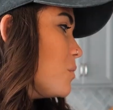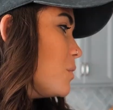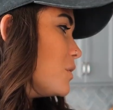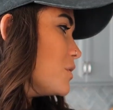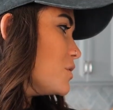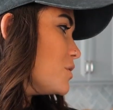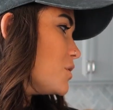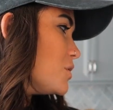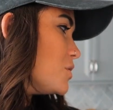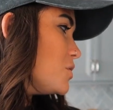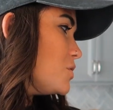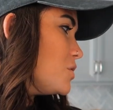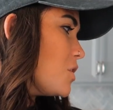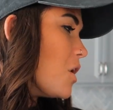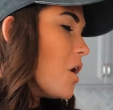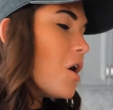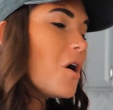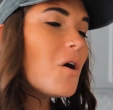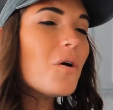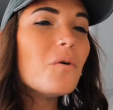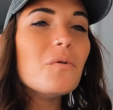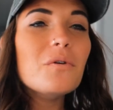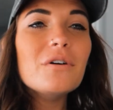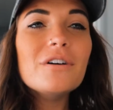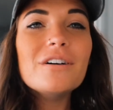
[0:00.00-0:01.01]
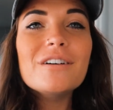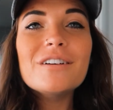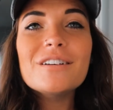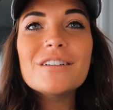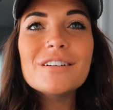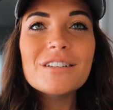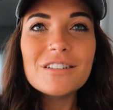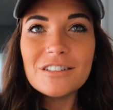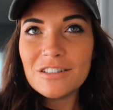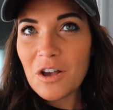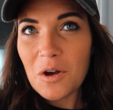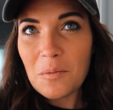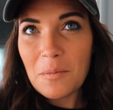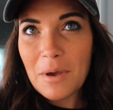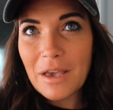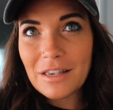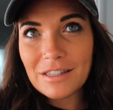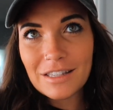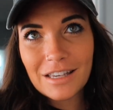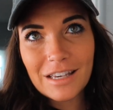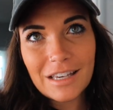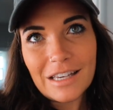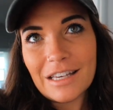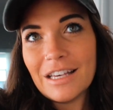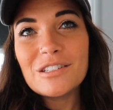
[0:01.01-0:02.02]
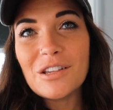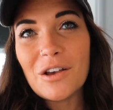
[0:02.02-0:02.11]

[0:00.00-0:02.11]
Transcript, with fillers: was so so amazing.